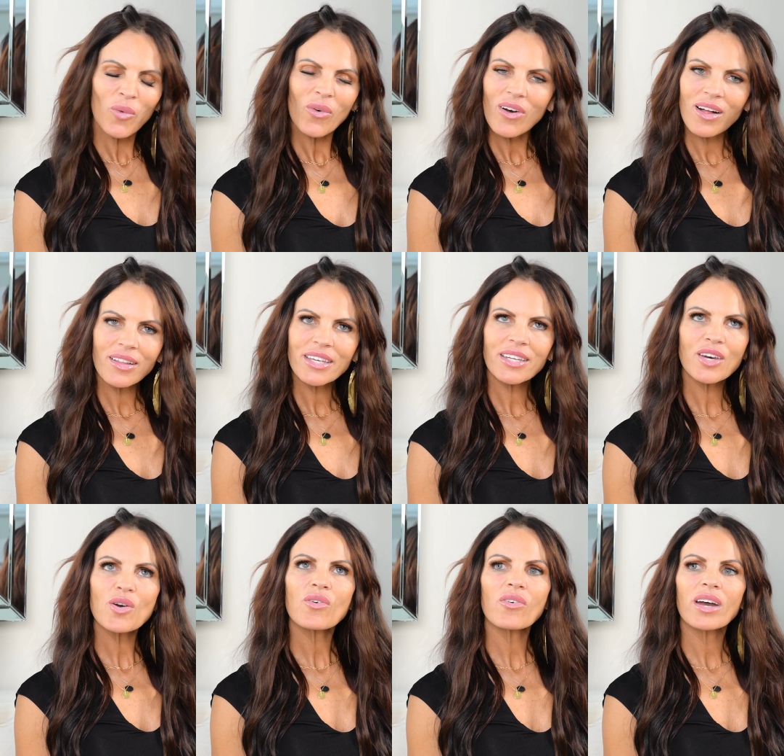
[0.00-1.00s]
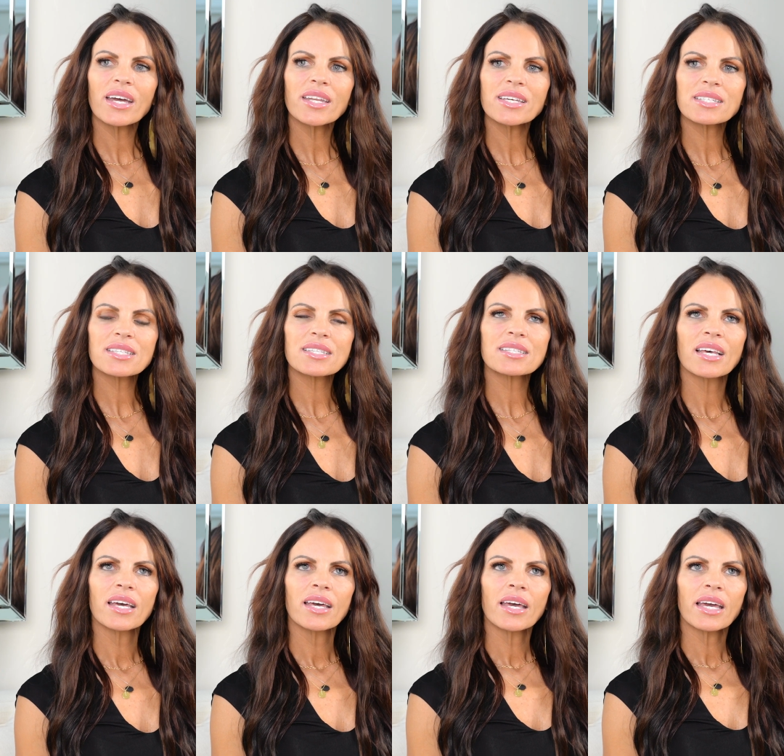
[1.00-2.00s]
Well, and it's
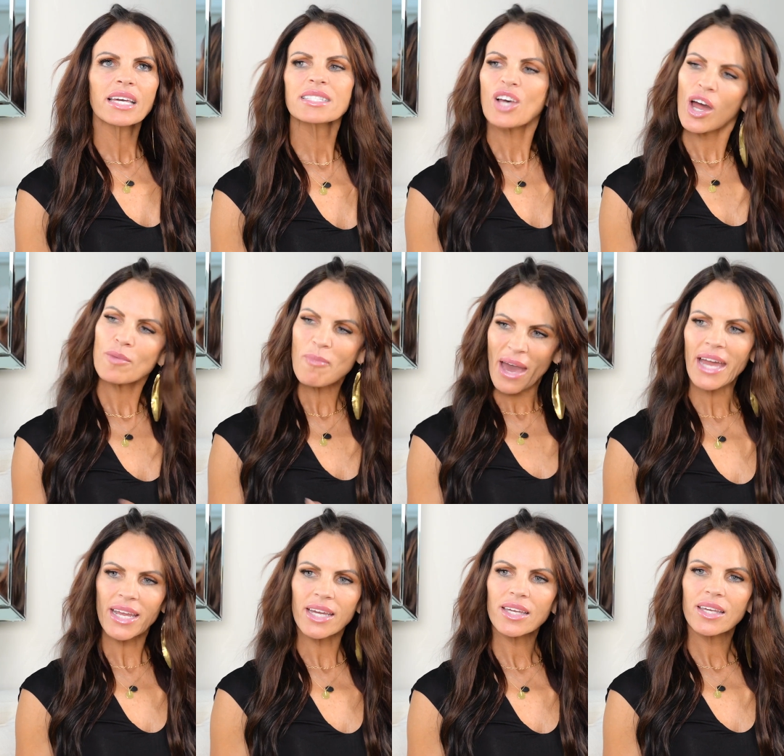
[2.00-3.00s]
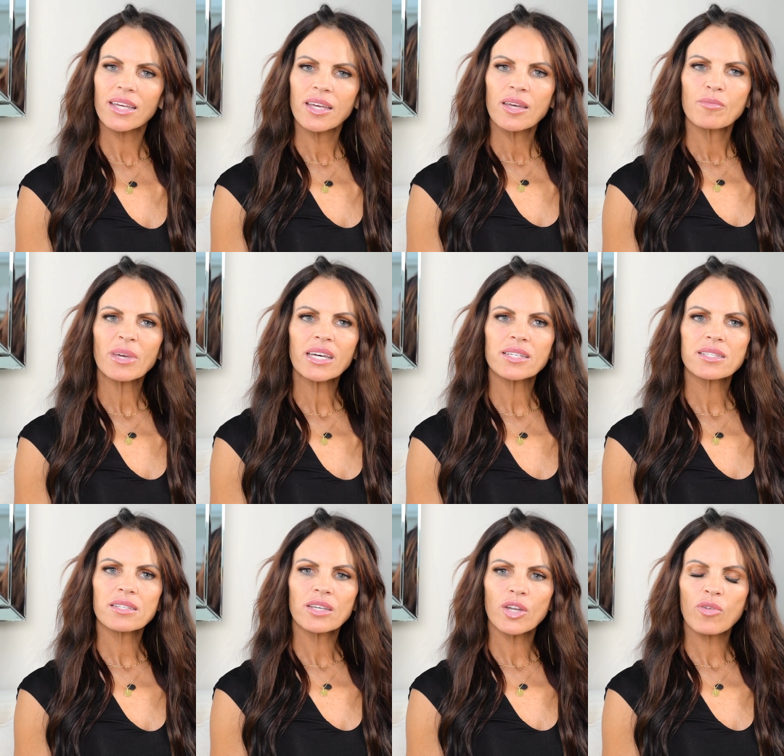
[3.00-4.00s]
automatic,
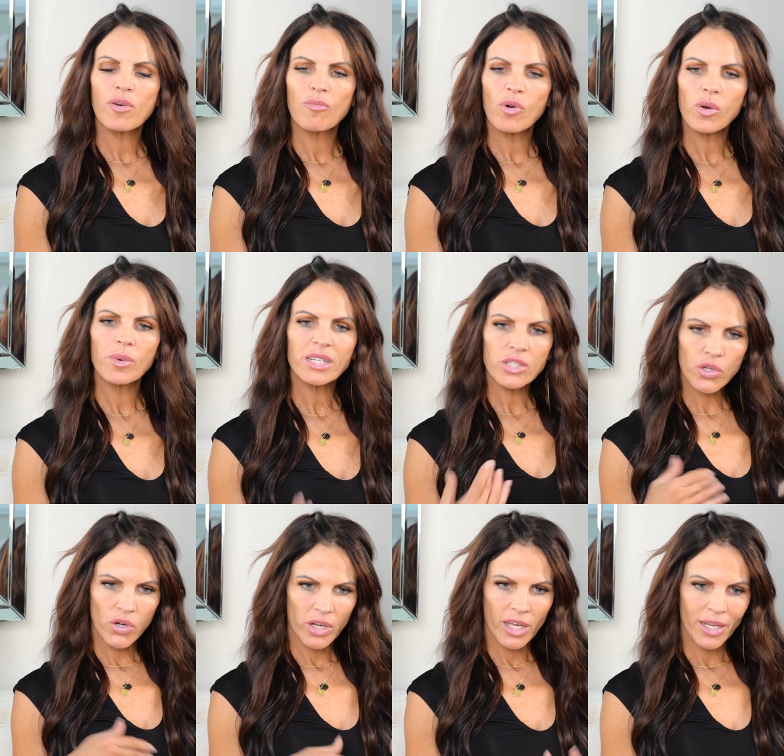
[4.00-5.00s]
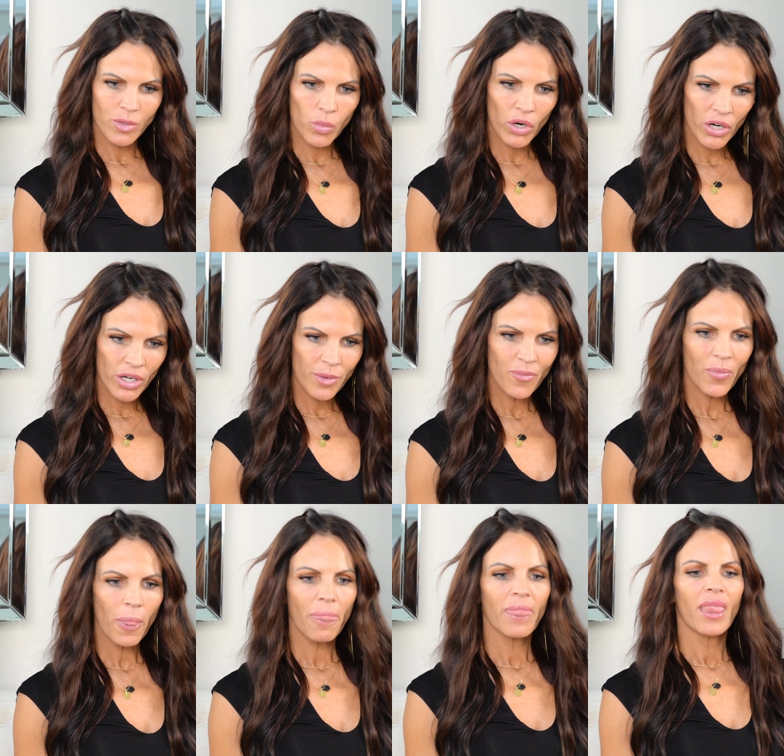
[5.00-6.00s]
because the more we turn inward,
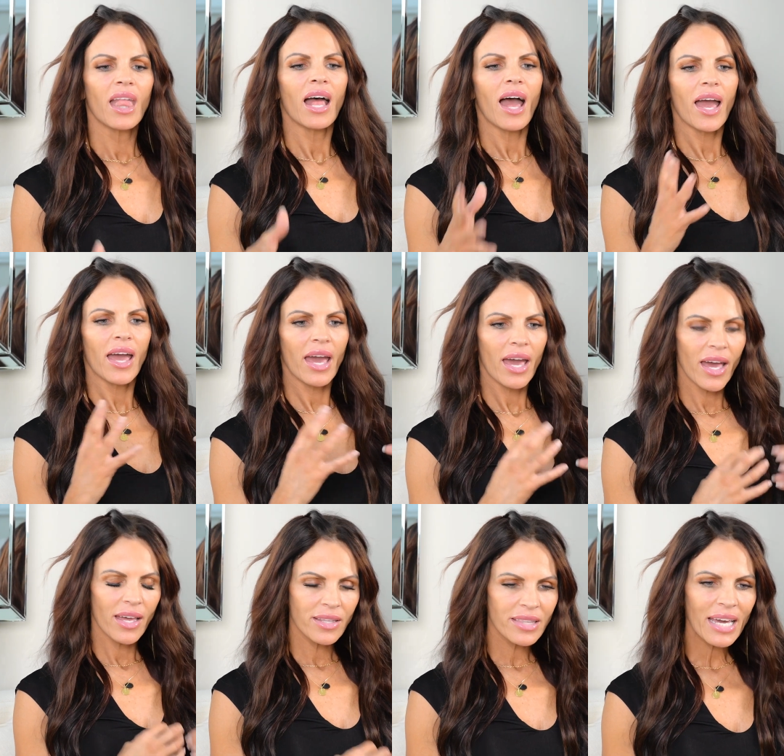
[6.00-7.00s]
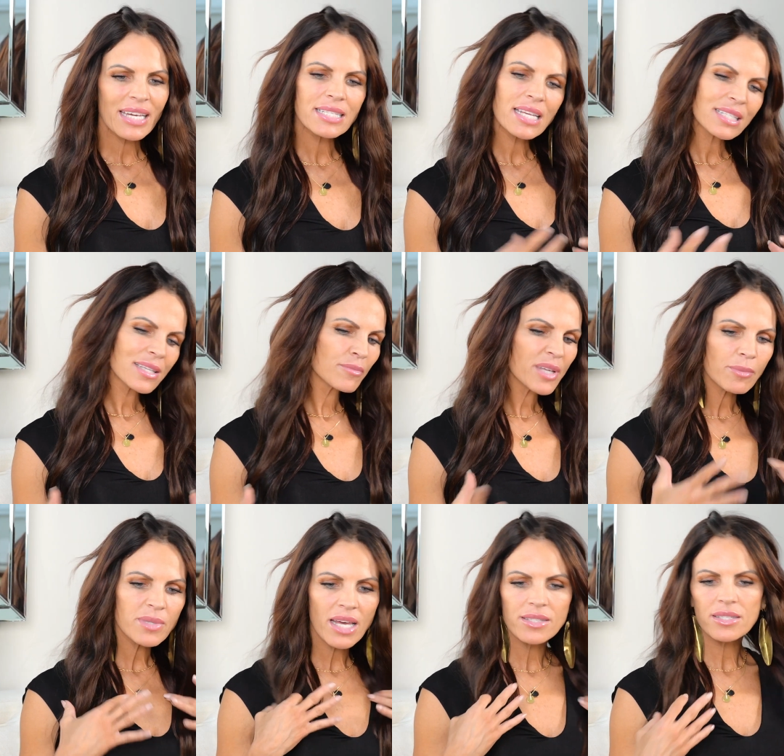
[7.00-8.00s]
and like I say,
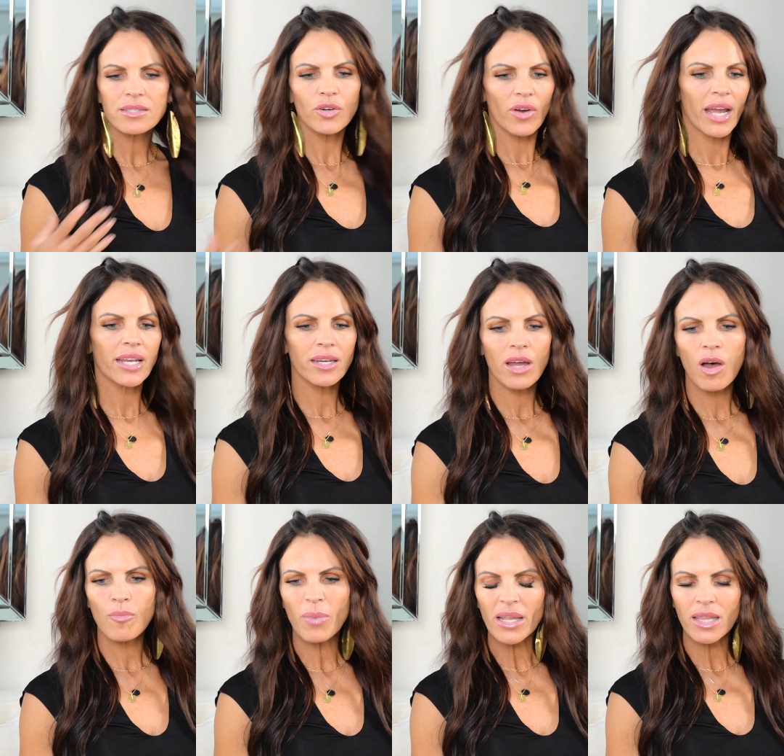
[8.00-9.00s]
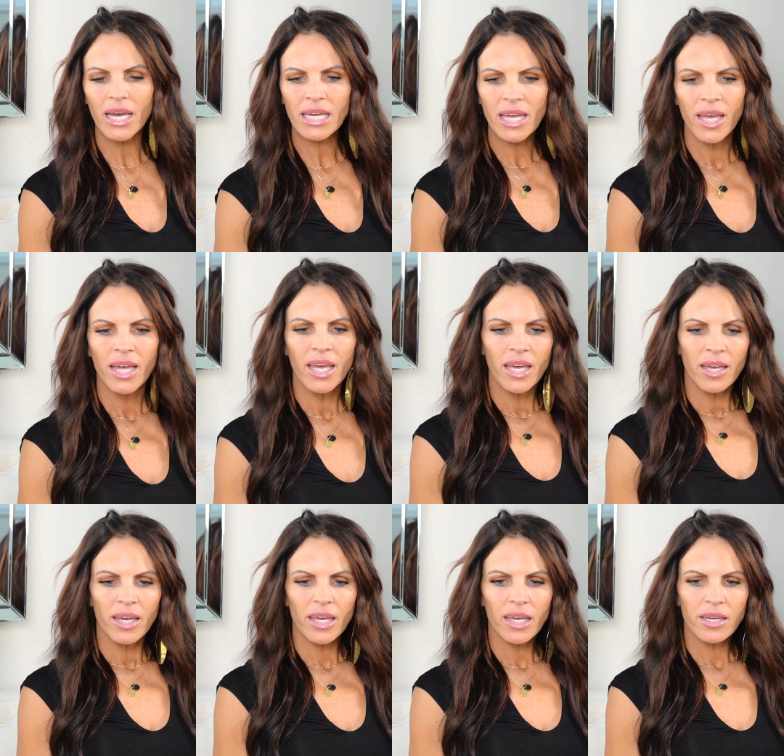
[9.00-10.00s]
sometimes that's great and all, but like
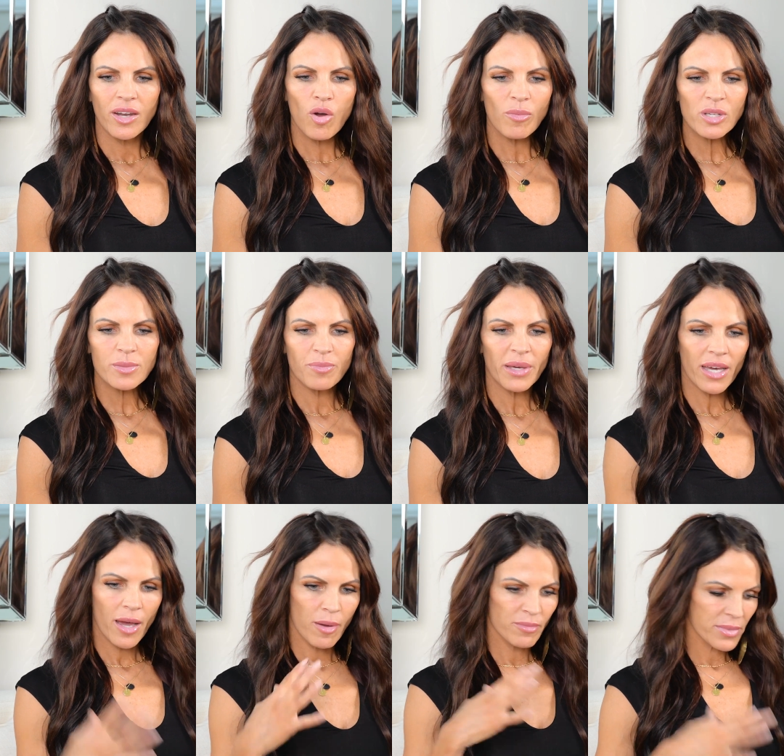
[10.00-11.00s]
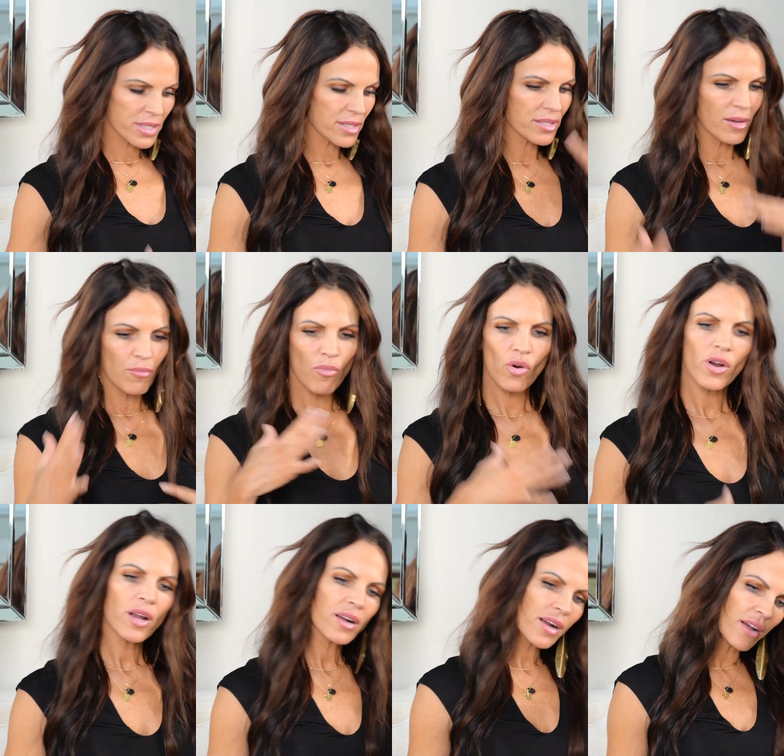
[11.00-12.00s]
it almost becomes
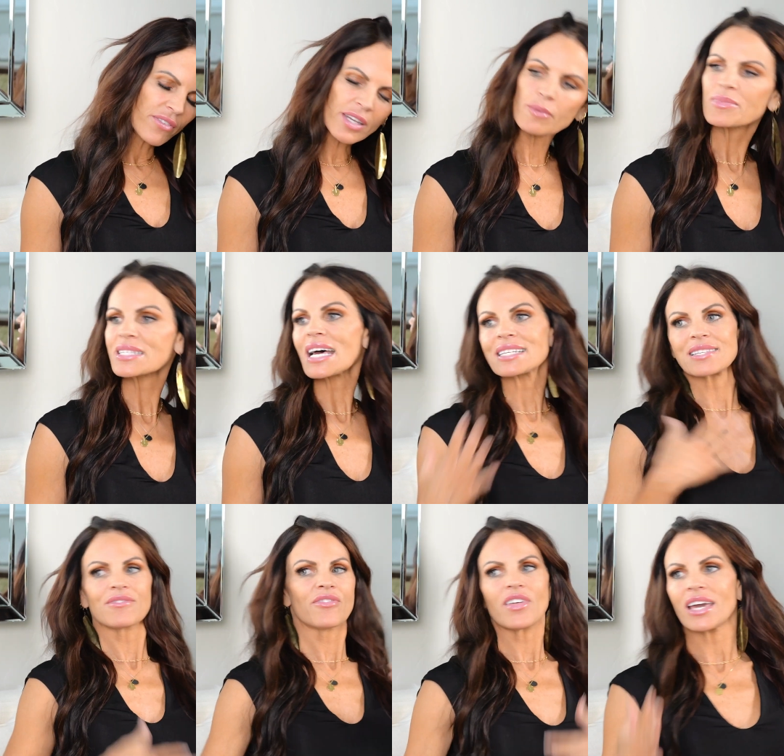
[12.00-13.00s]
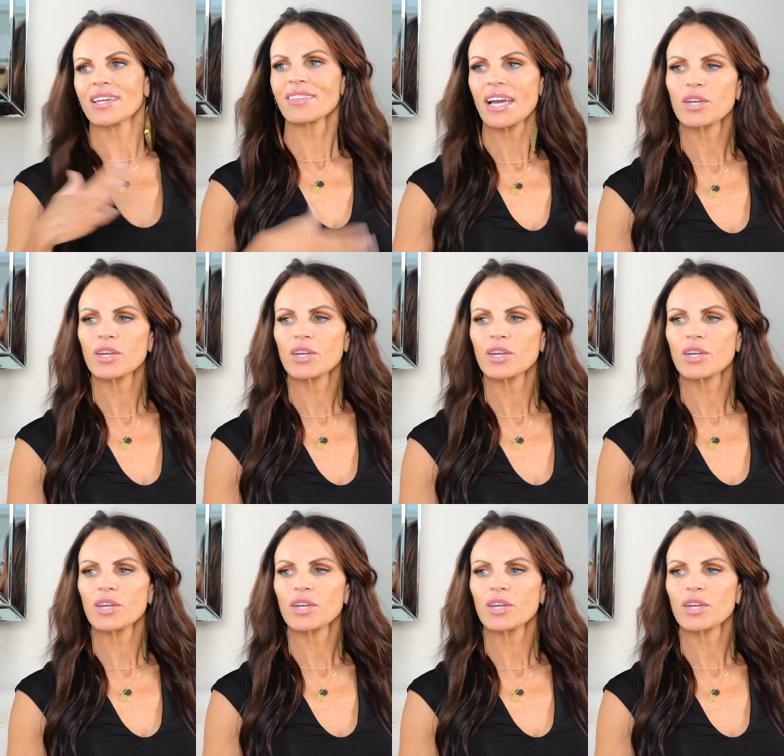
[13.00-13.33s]
more of an obsessive thing.